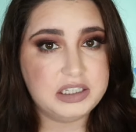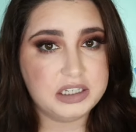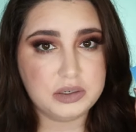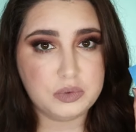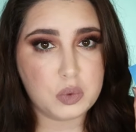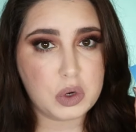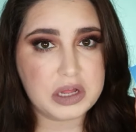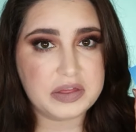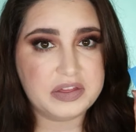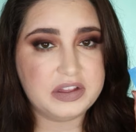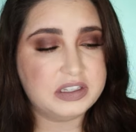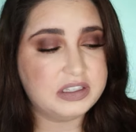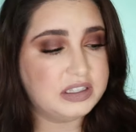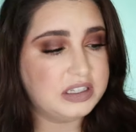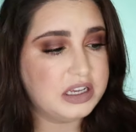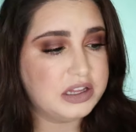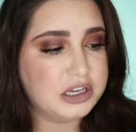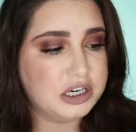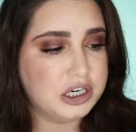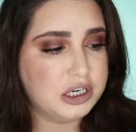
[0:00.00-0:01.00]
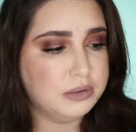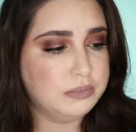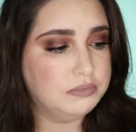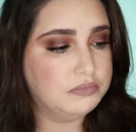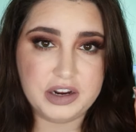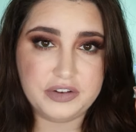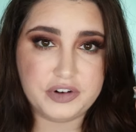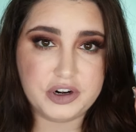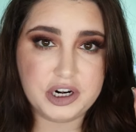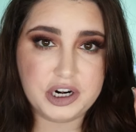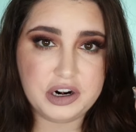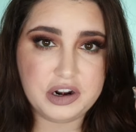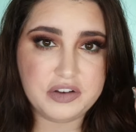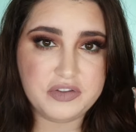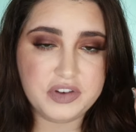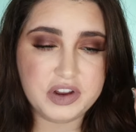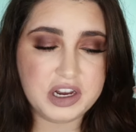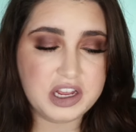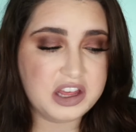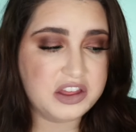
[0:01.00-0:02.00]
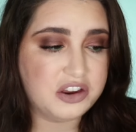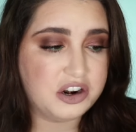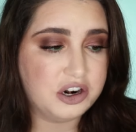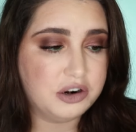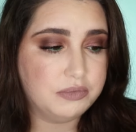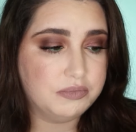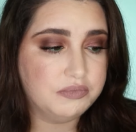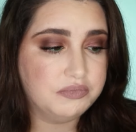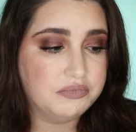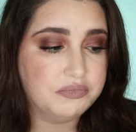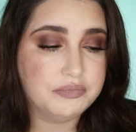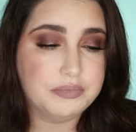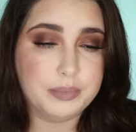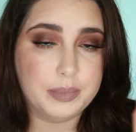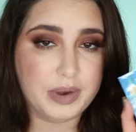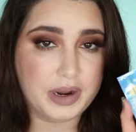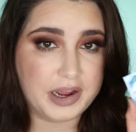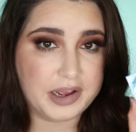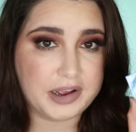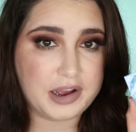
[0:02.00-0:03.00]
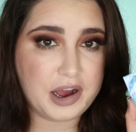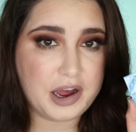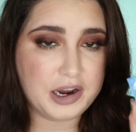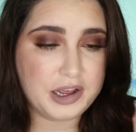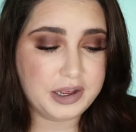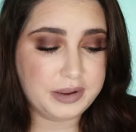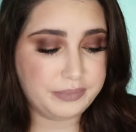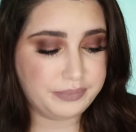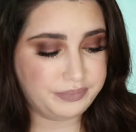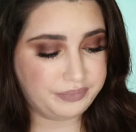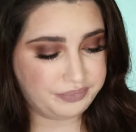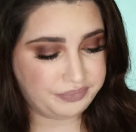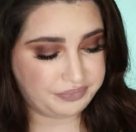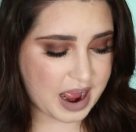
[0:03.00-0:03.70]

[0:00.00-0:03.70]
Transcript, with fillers: Didn't want this either, never heard of it either, but I got it.